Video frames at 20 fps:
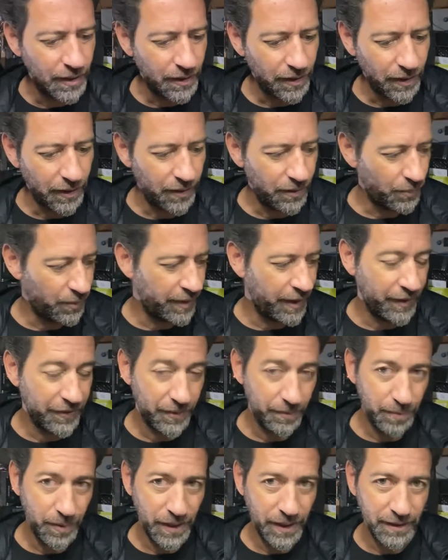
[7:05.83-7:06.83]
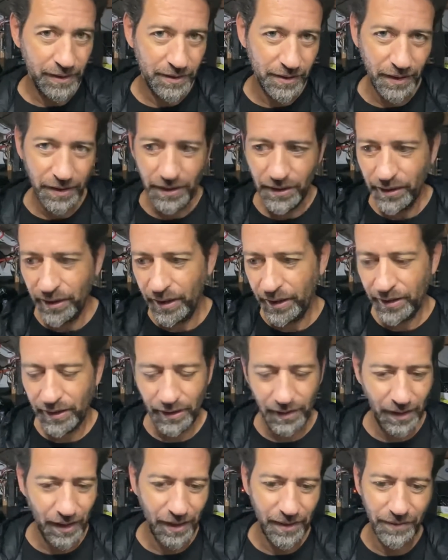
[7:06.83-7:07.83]
Uh, without the beans in it, I
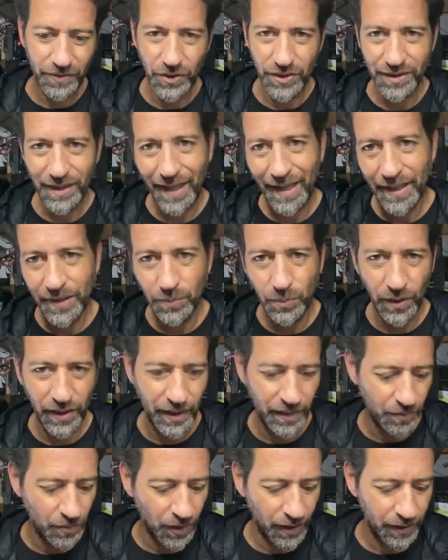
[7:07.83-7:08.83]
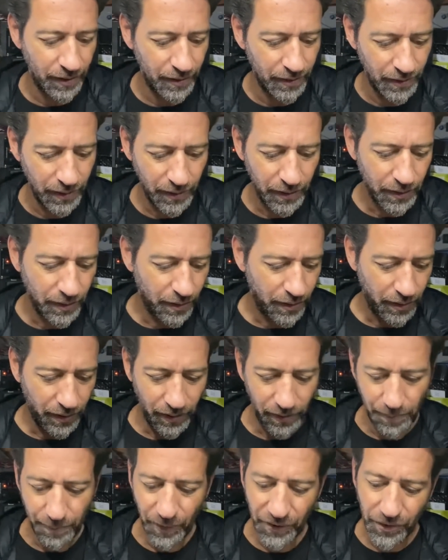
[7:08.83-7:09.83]
can kind of just add what I want.
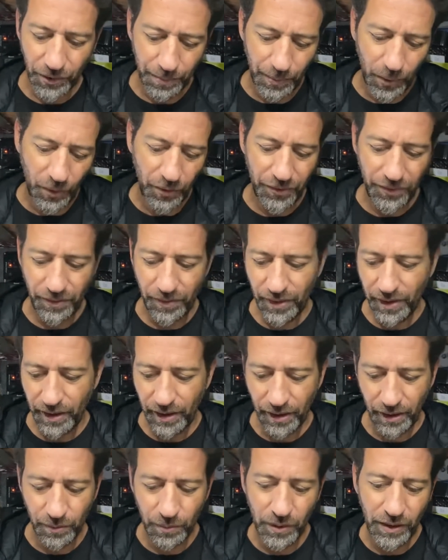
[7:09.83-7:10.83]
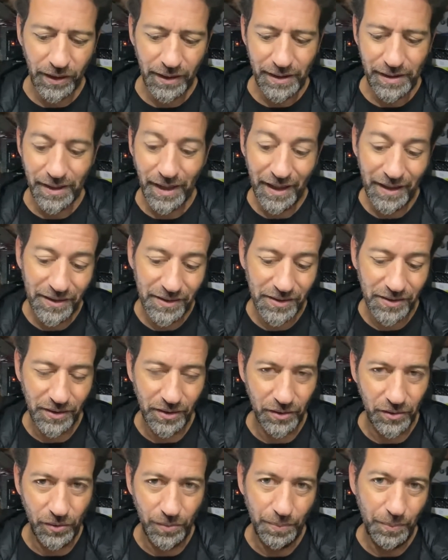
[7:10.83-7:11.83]
Uh, but they're both a really nice
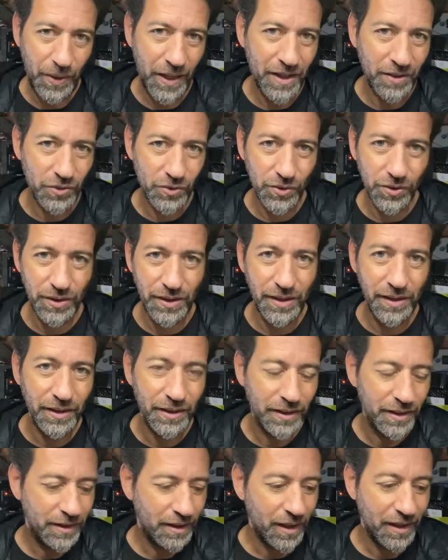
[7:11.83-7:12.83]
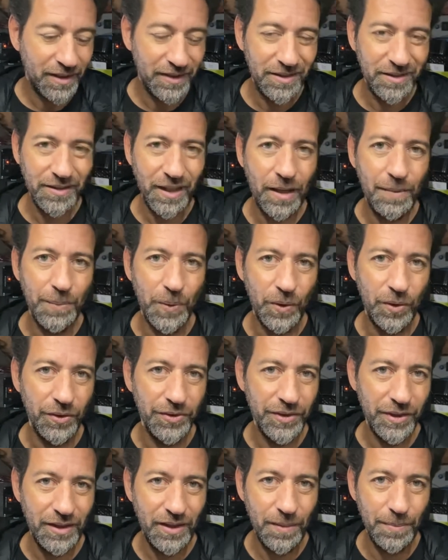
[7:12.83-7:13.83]
little pantry kind of staple
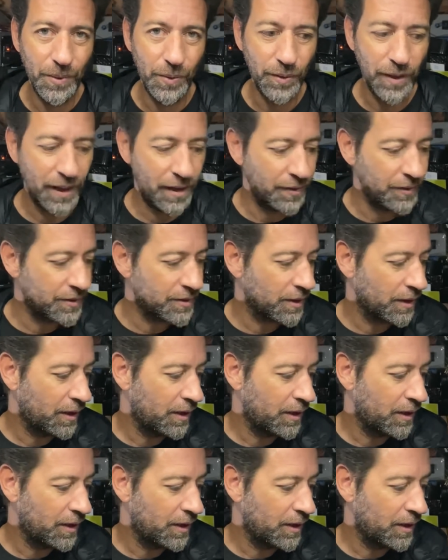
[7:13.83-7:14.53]
to keep around,